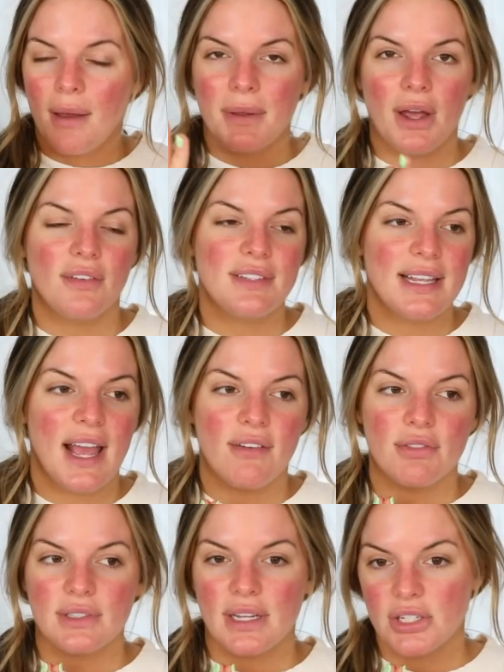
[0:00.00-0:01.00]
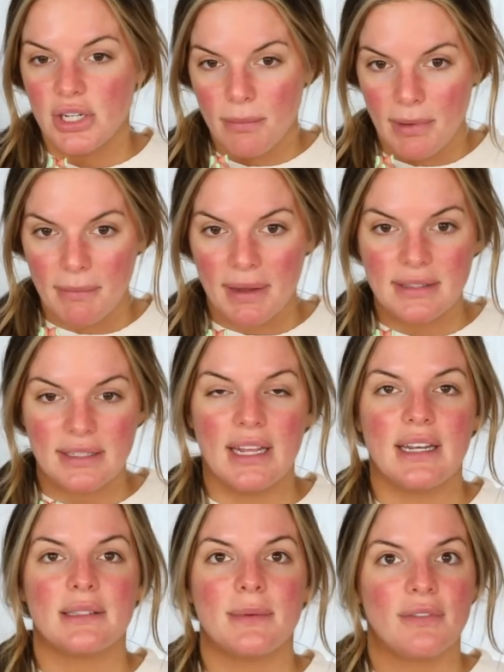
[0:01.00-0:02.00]
I mean, obviously I have rosacea, but my
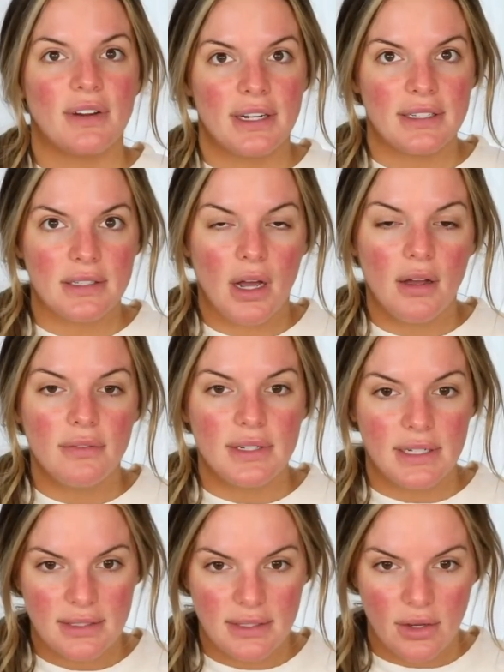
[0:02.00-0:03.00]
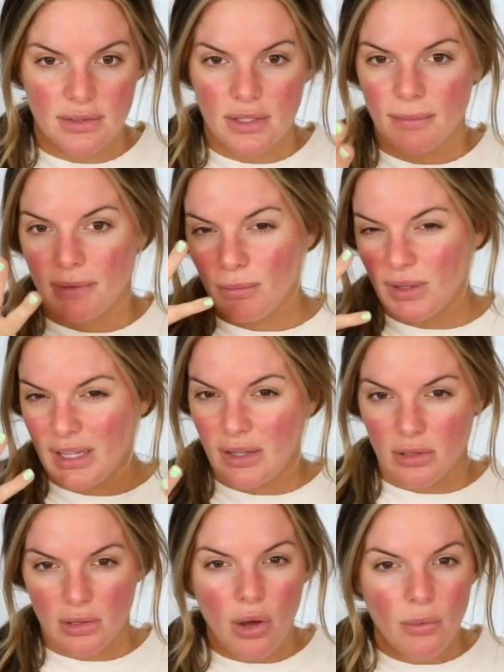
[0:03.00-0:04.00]
skin has been very soft. It's also been really
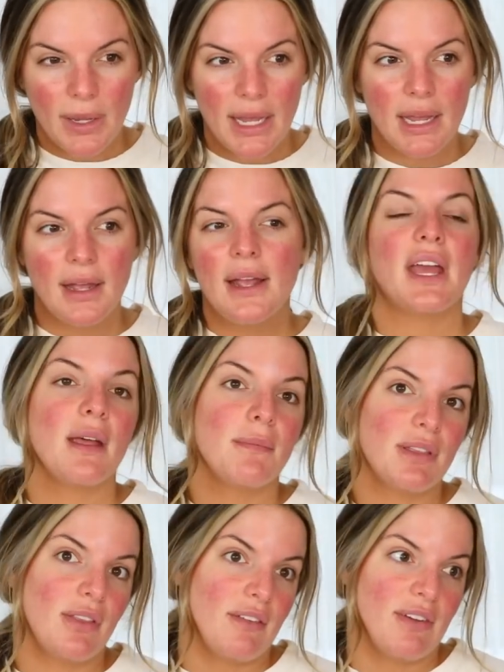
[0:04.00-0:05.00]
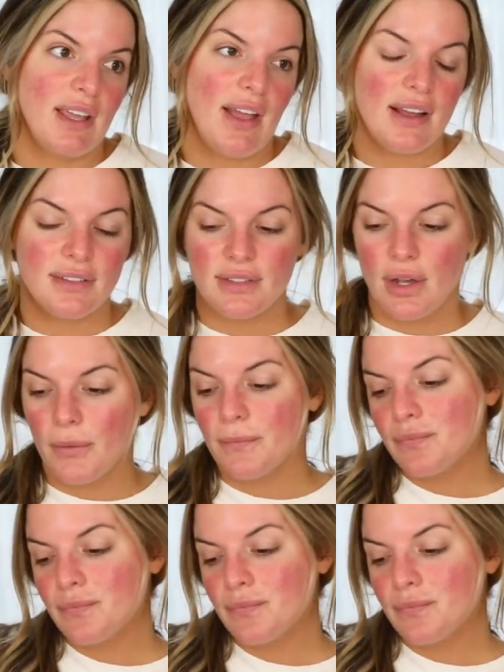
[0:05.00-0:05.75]
glowy, and I've been loving that. So,